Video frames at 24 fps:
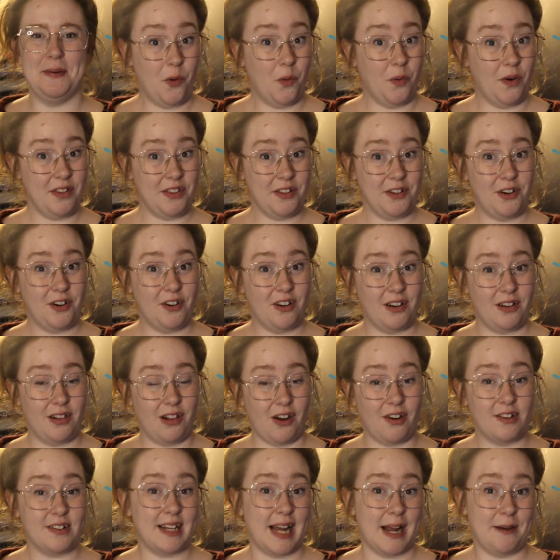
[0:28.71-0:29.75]
Whether you're a
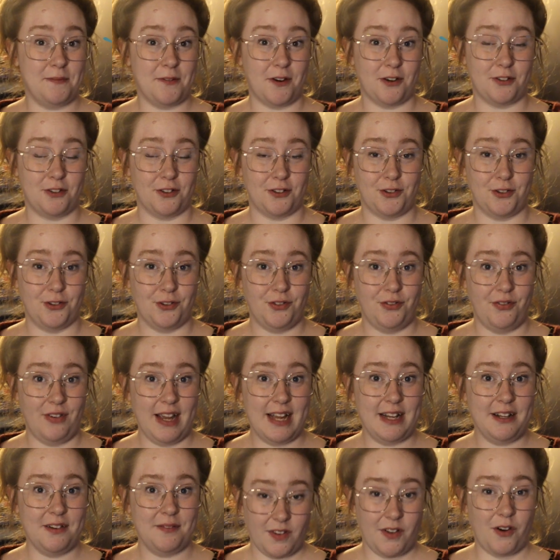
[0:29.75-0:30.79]
longtime Dr. Seuss
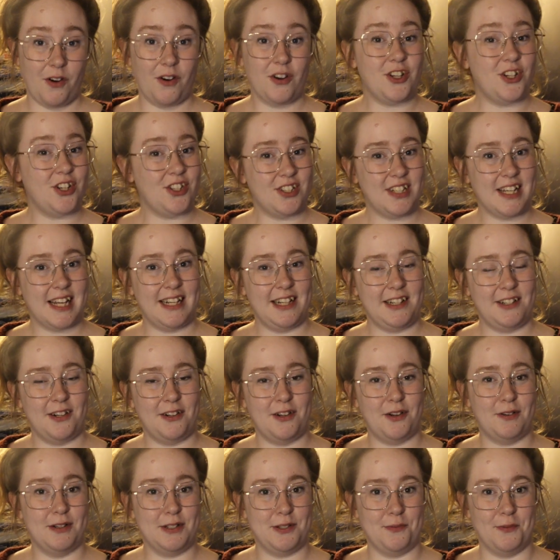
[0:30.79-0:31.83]
fan or just getting to
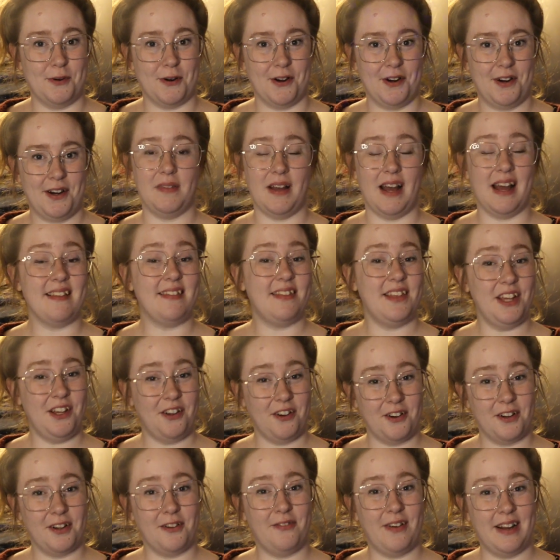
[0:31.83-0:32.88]
know his work, I think
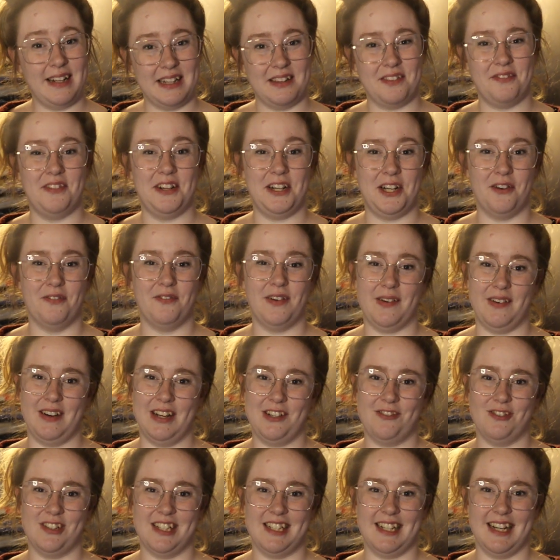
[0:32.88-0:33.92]
you're going to find this video very
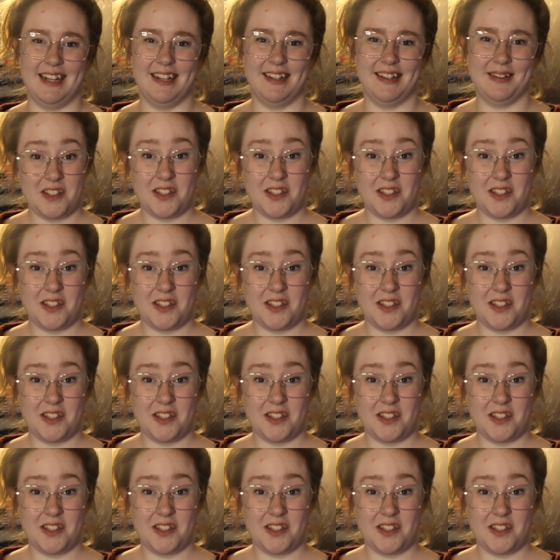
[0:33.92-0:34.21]
interesting.